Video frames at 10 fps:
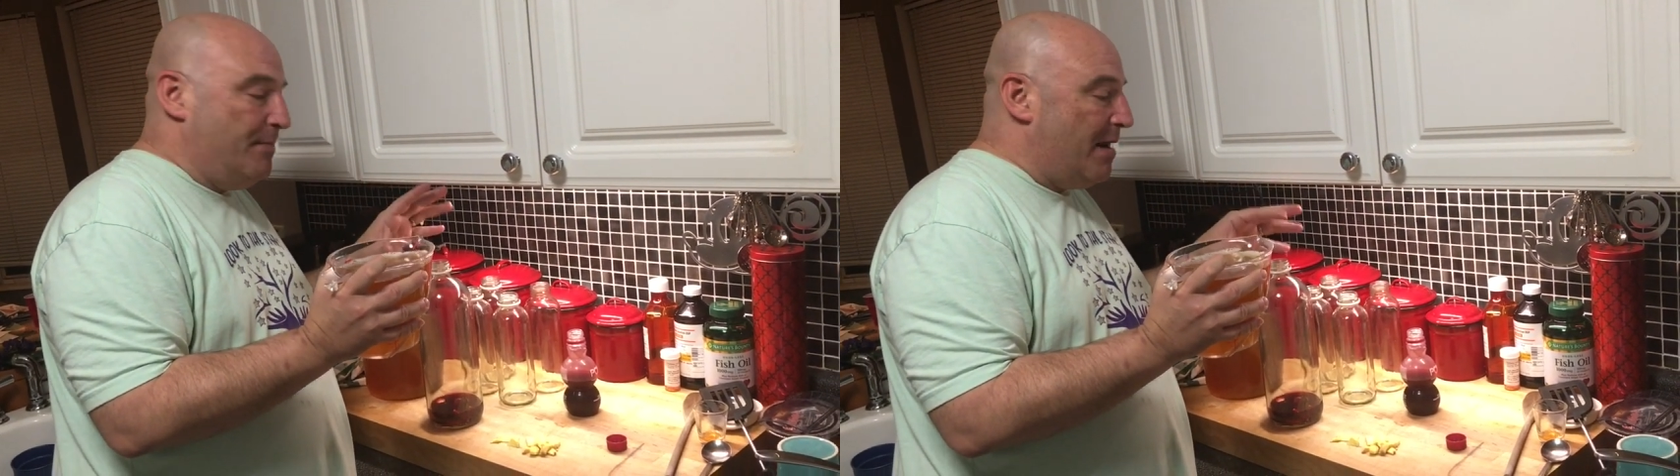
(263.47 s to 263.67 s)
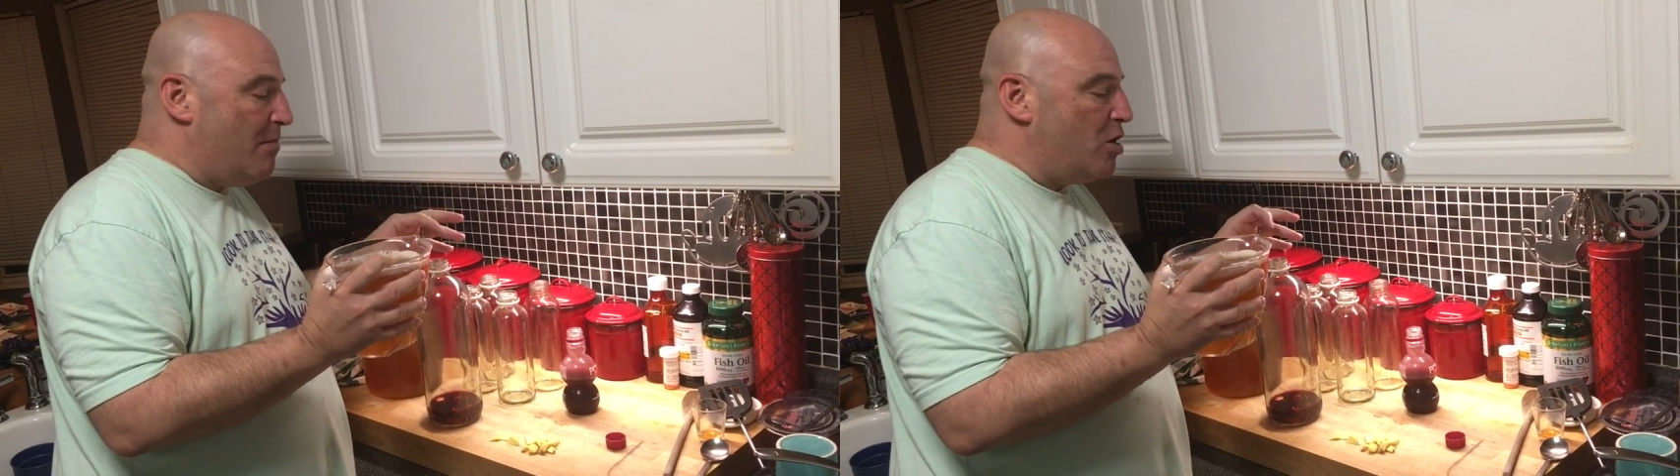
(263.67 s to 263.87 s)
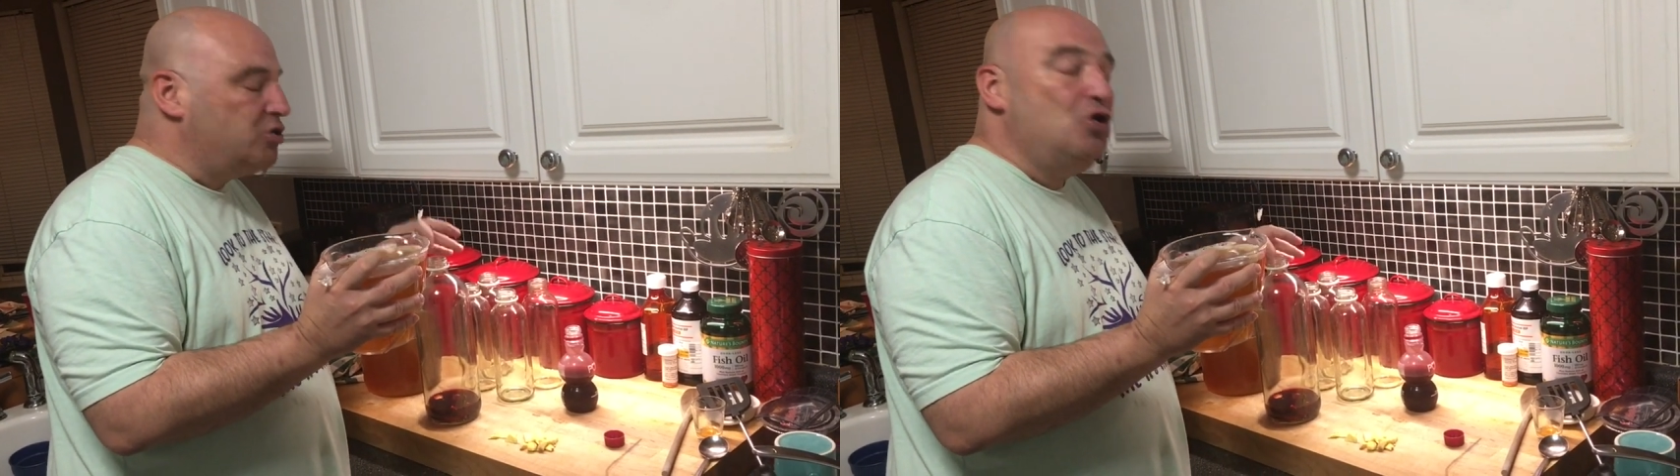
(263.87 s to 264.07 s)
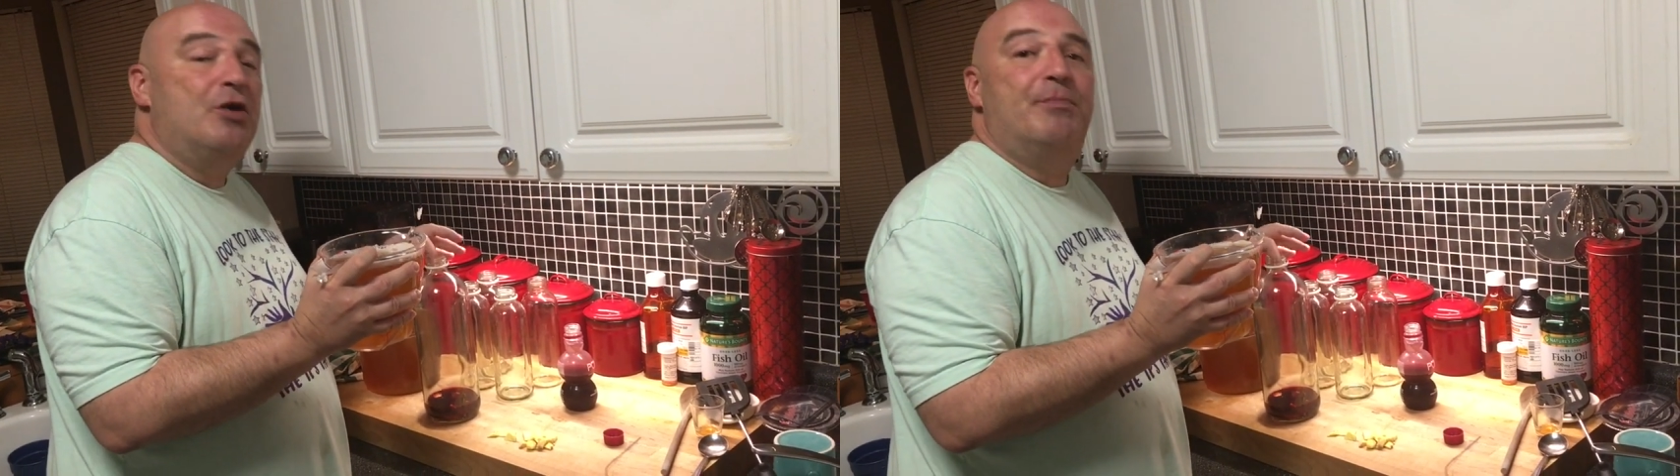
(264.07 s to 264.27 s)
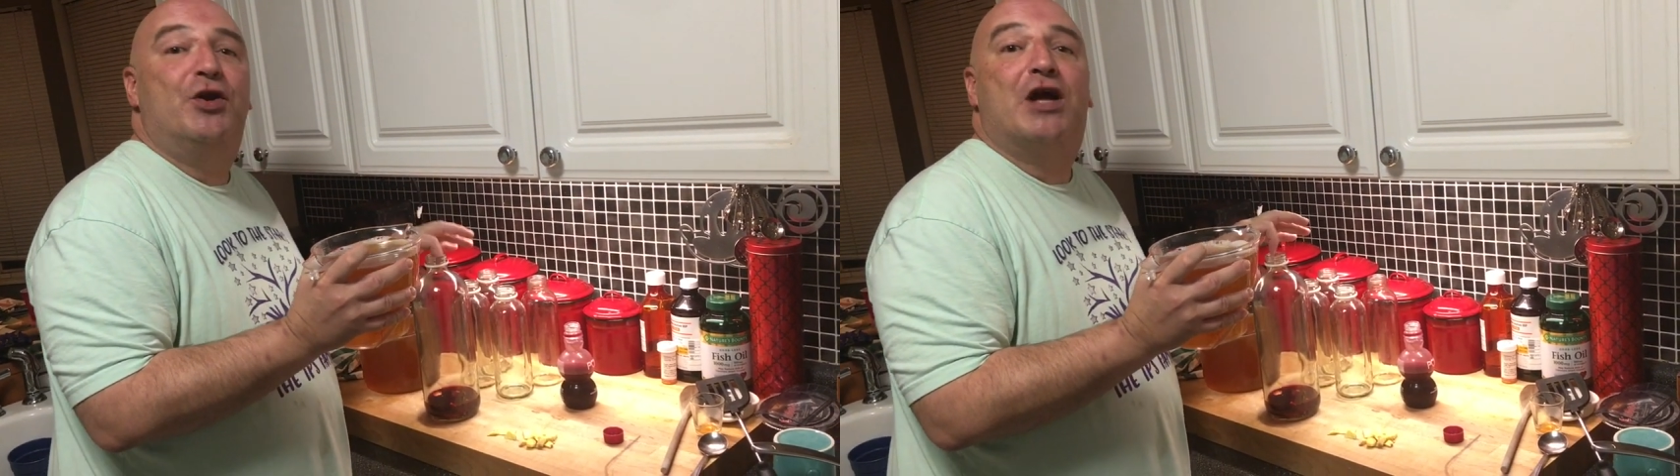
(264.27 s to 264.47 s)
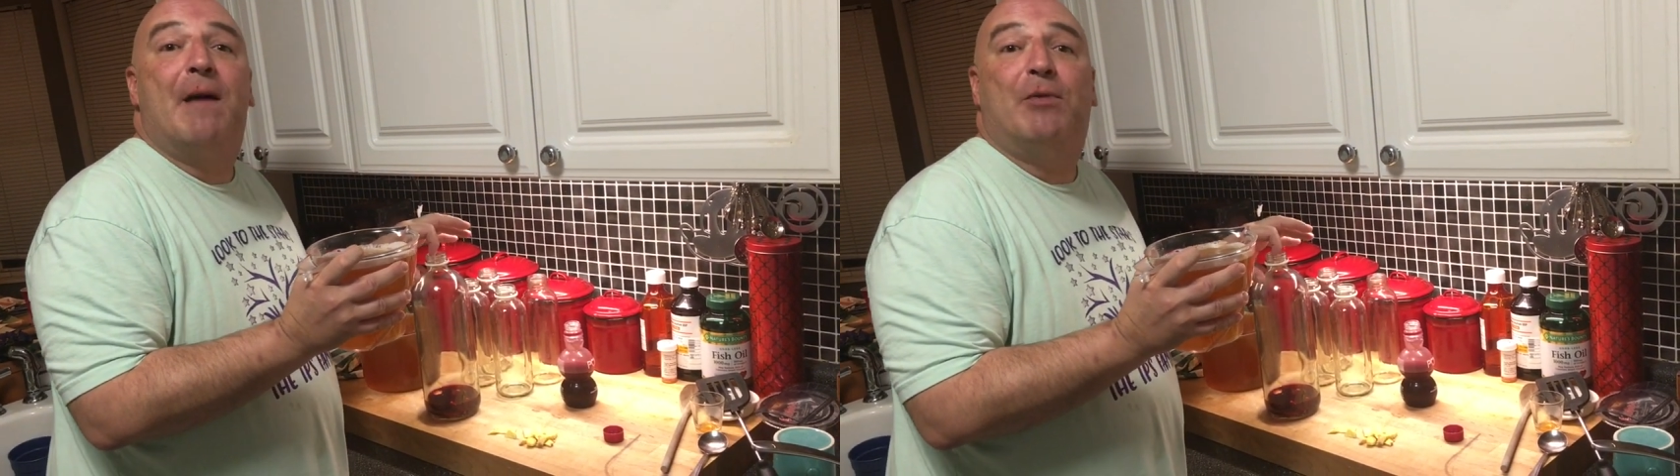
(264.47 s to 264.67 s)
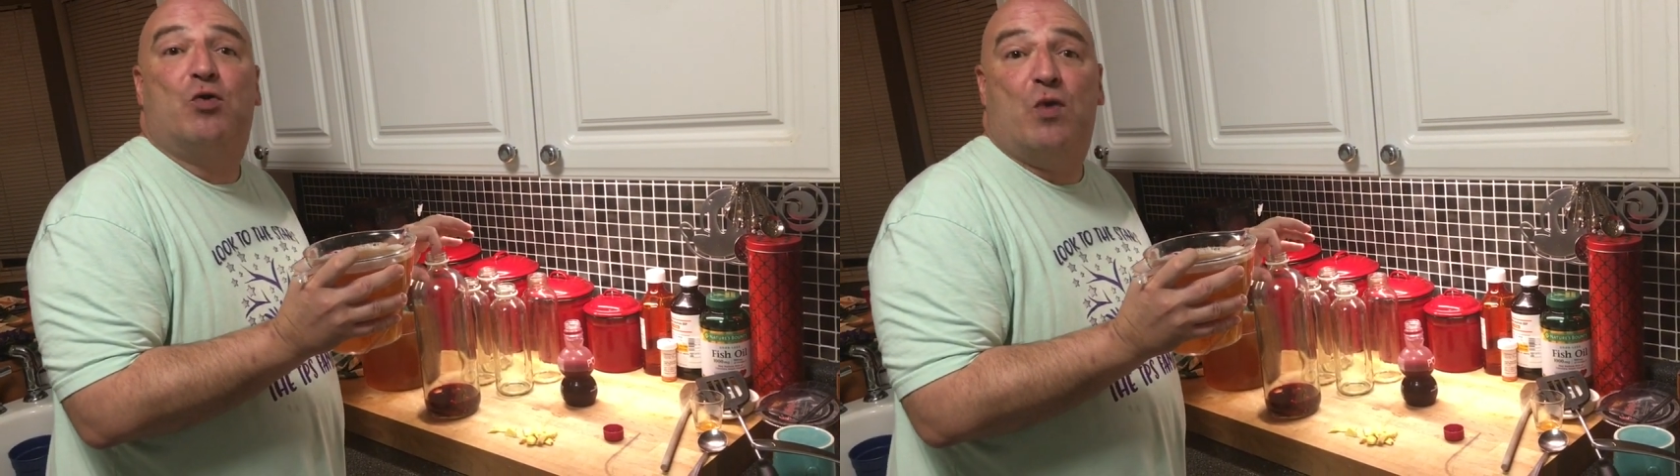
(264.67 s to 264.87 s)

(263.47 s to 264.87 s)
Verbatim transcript: But I'm also going to put a couple of